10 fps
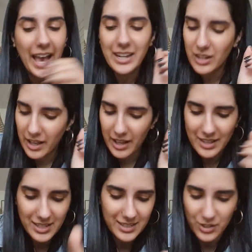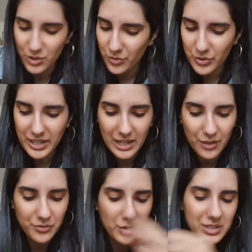And as I said, don't forget,
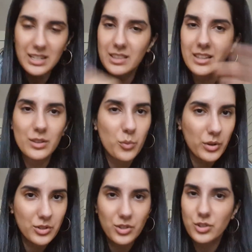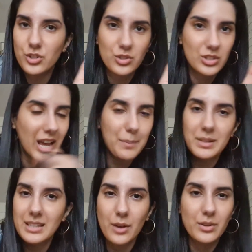if there's anything you wonder, just type
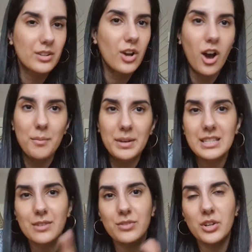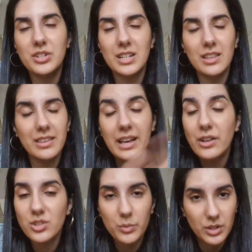it down in the comments. If there's anything
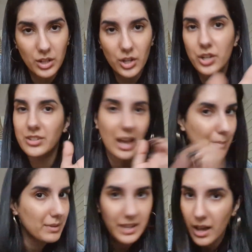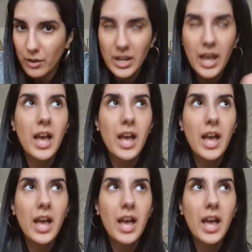else you want to learn, type it down.